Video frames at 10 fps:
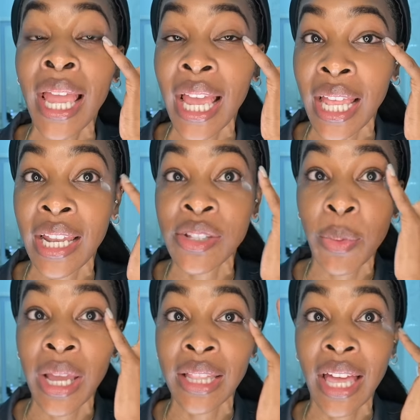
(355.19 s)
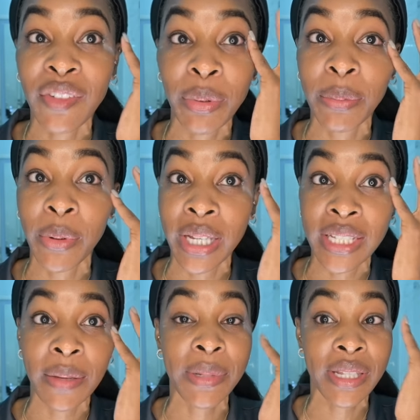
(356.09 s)
and that's why a lot of people
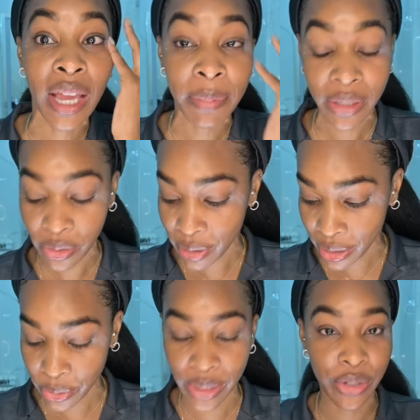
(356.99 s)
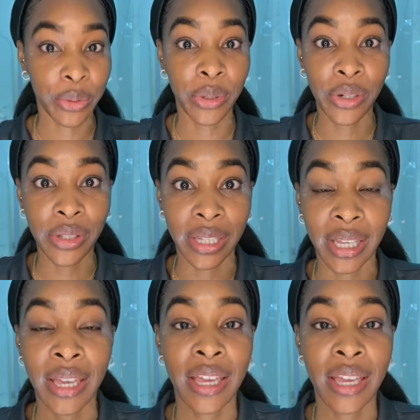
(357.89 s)
end up stopping their retinoid too early,